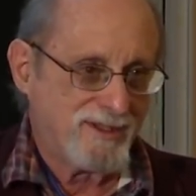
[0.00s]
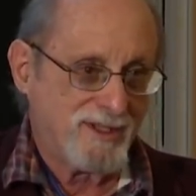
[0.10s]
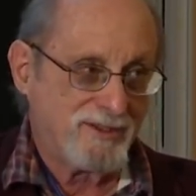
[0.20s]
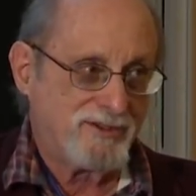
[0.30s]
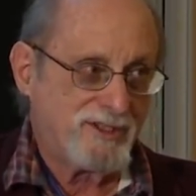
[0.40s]

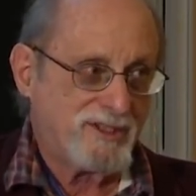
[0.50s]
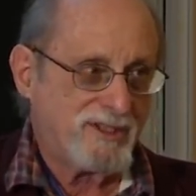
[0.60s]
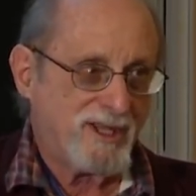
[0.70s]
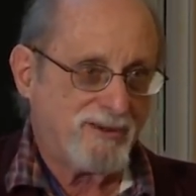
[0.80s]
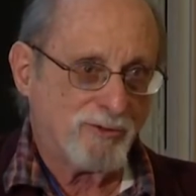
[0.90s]
It
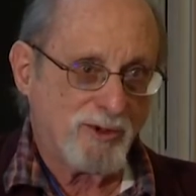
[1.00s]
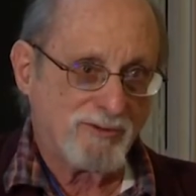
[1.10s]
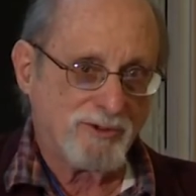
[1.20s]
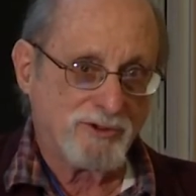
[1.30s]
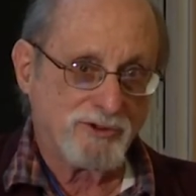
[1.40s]
did a
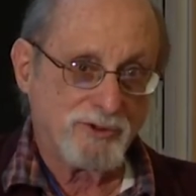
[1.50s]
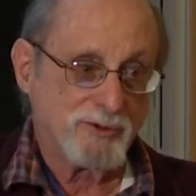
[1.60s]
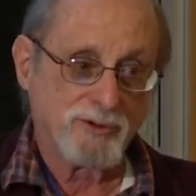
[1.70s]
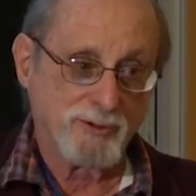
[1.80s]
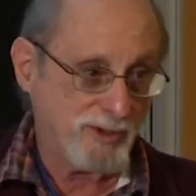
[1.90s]
reference
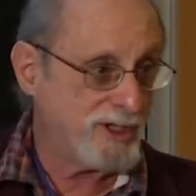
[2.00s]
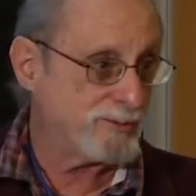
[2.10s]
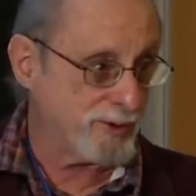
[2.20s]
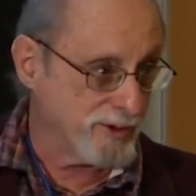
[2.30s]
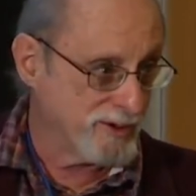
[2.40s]
to the
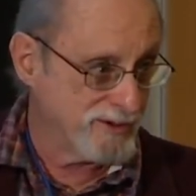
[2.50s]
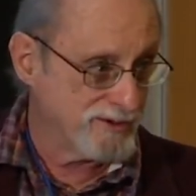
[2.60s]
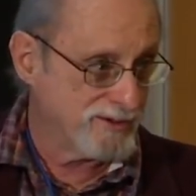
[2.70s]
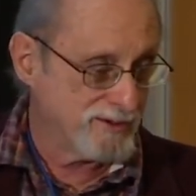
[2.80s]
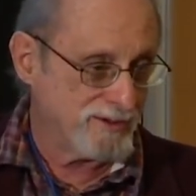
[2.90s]
paper.
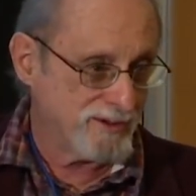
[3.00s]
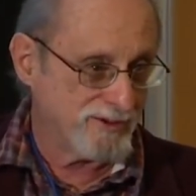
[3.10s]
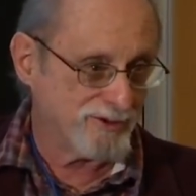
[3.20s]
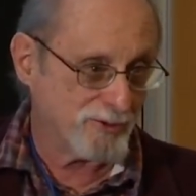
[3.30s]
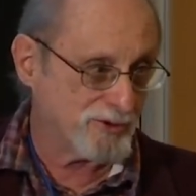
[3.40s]

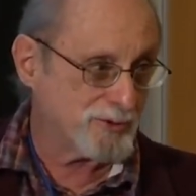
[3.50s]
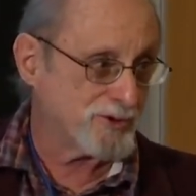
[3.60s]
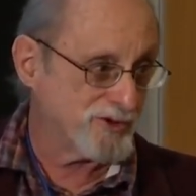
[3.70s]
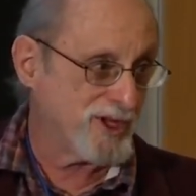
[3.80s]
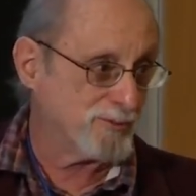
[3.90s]
So
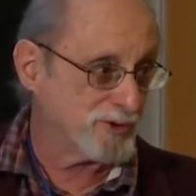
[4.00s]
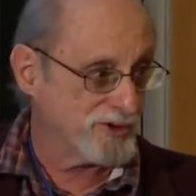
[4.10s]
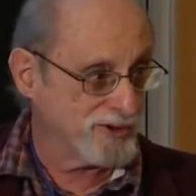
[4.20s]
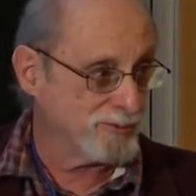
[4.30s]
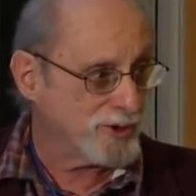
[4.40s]
Stewart's name was
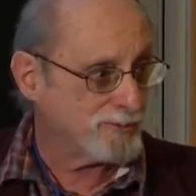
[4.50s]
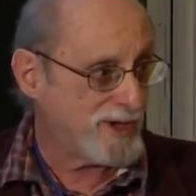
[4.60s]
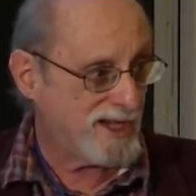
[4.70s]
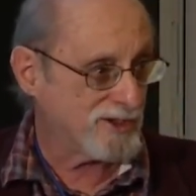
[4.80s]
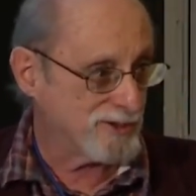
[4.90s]
in the
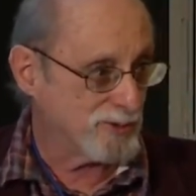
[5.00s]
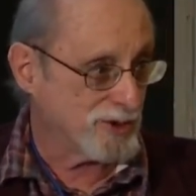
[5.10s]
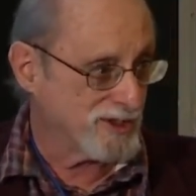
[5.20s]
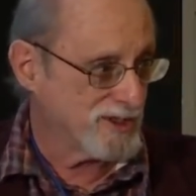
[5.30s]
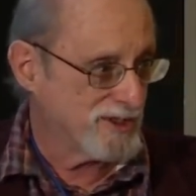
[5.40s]
back of the
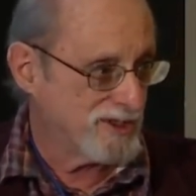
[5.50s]
book.